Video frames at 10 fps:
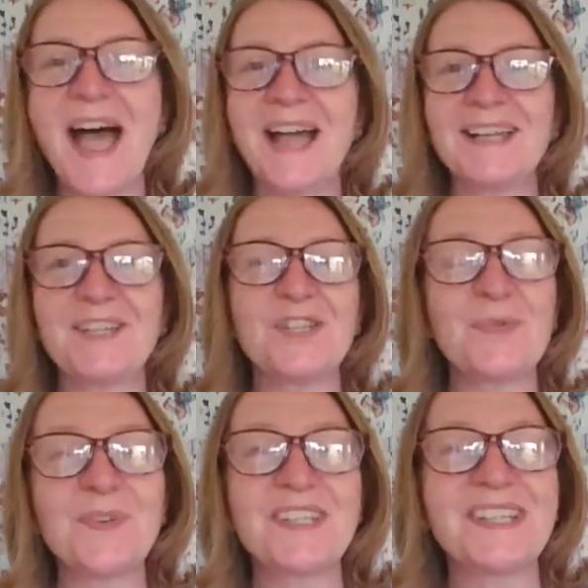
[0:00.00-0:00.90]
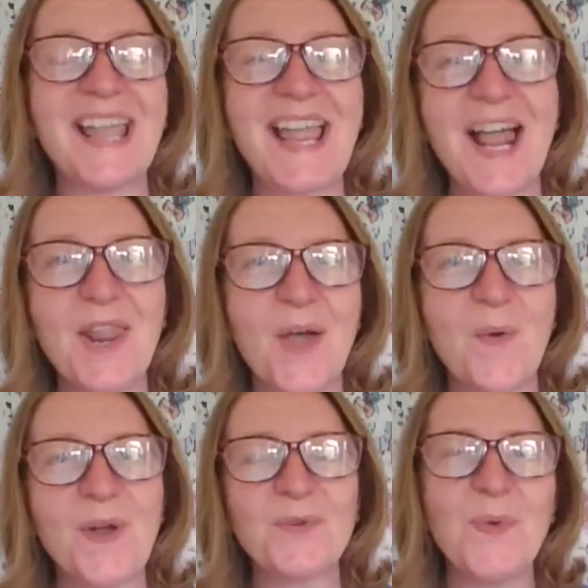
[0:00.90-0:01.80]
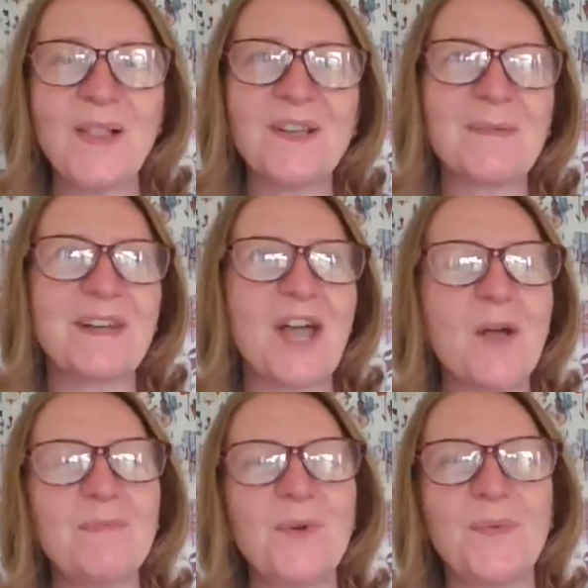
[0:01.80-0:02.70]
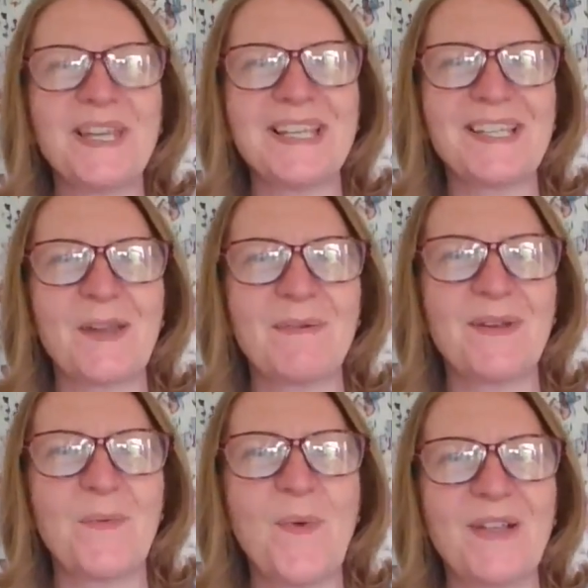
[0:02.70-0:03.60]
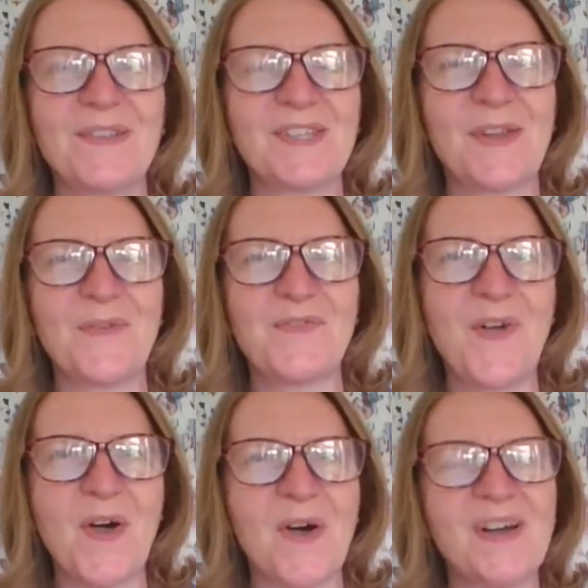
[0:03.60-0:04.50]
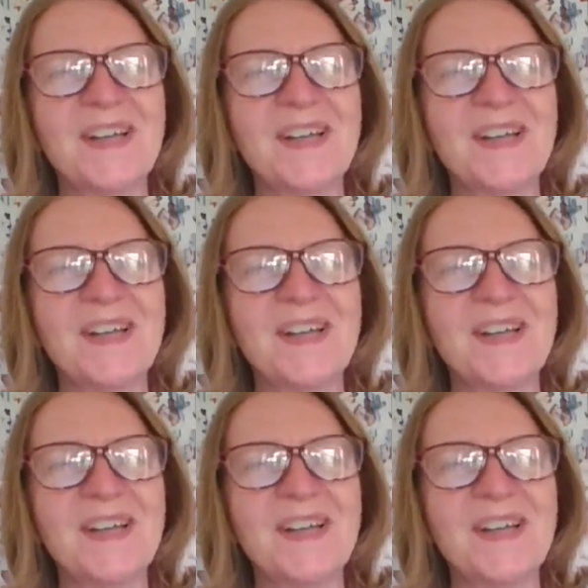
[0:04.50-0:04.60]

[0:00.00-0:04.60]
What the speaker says: And I just want to say hello and welcome, and I hope your week is going well so far.